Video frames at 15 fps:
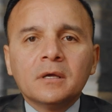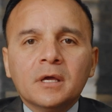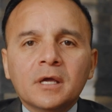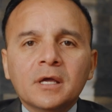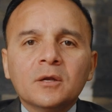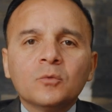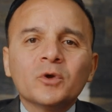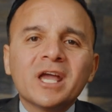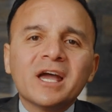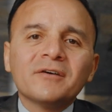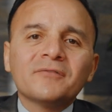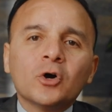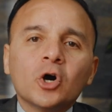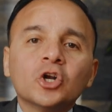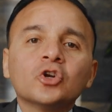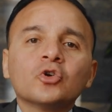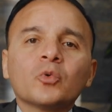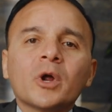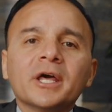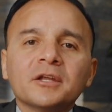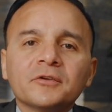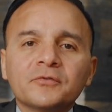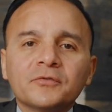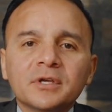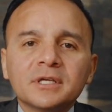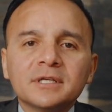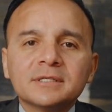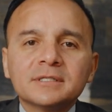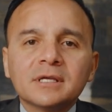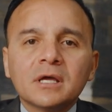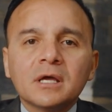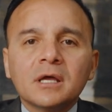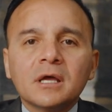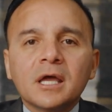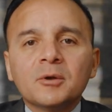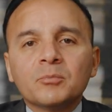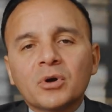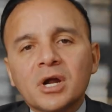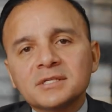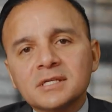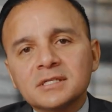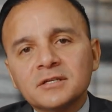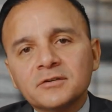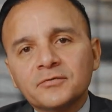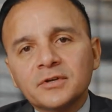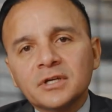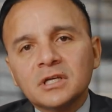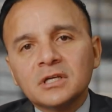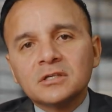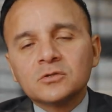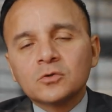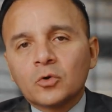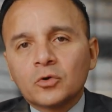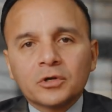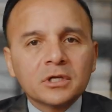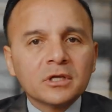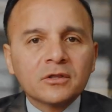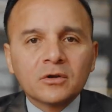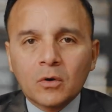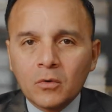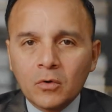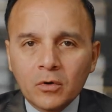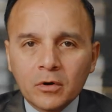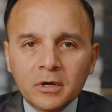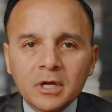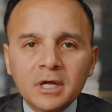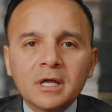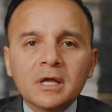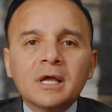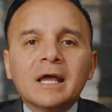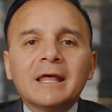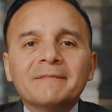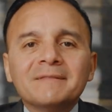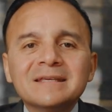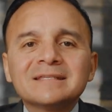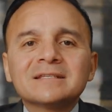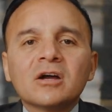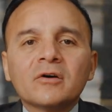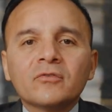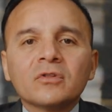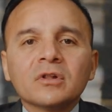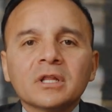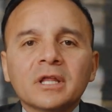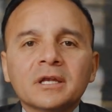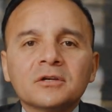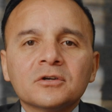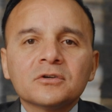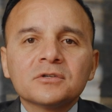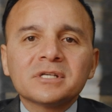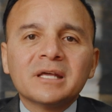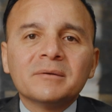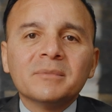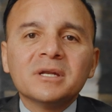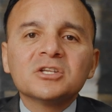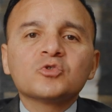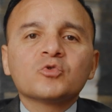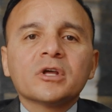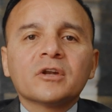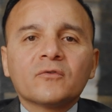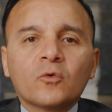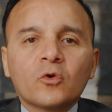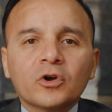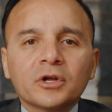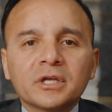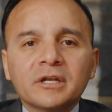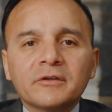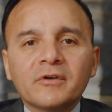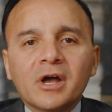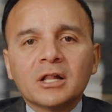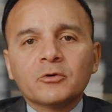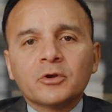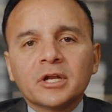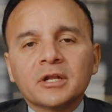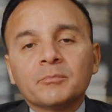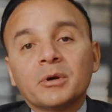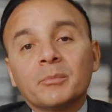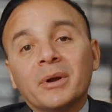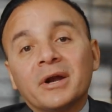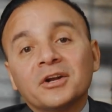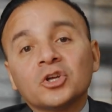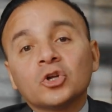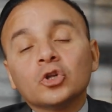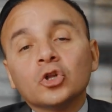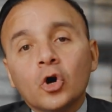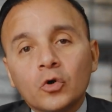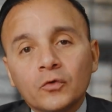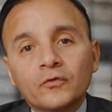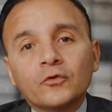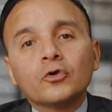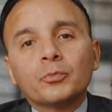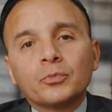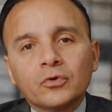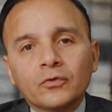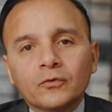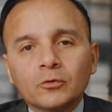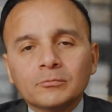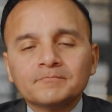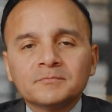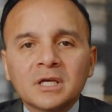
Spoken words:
And we have underwriting fees and processing fees, or either or, and these cover the lender's administrative work in evaluating and preparing your loan for approval.